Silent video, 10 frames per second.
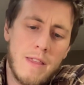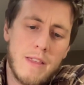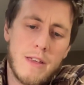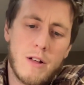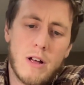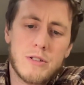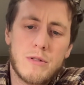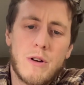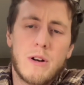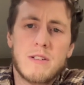You'll also
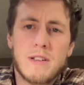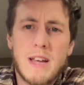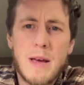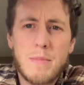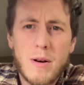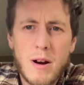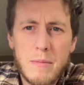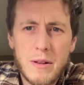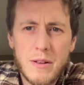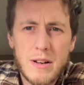notice the taper. I
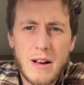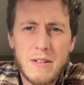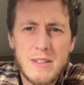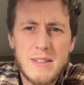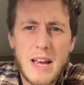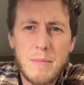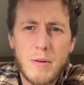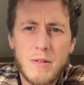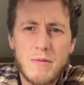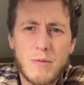mean, look how it's
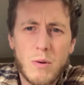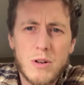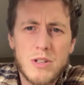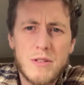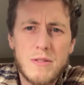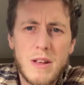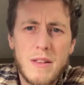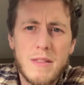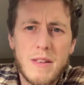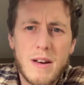tapered, forged
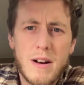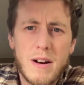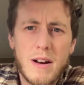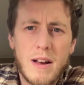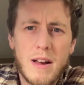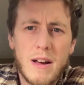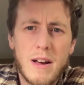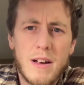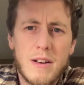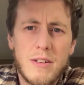thin there,
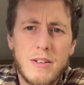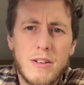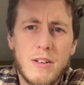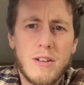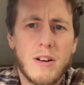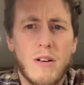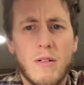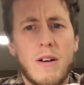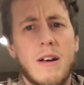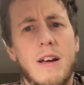and you know,
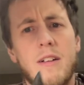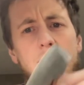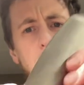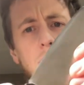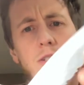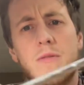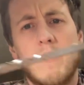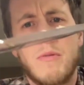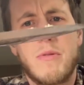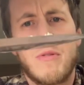it's much
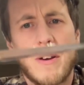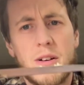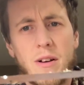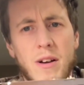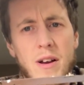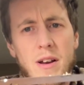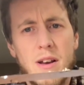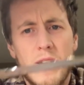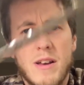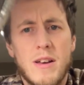thicker
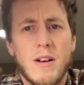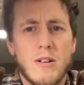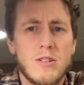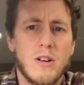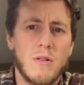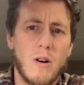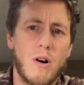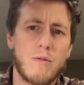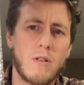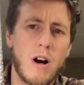here. So
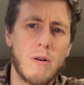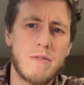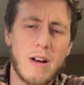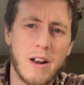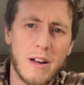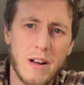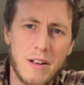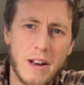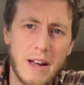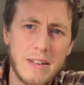overall, we've got a
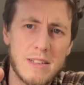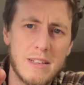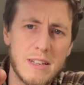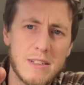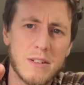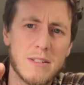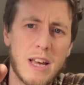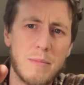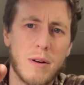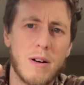nice distal
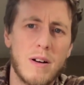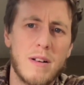taper,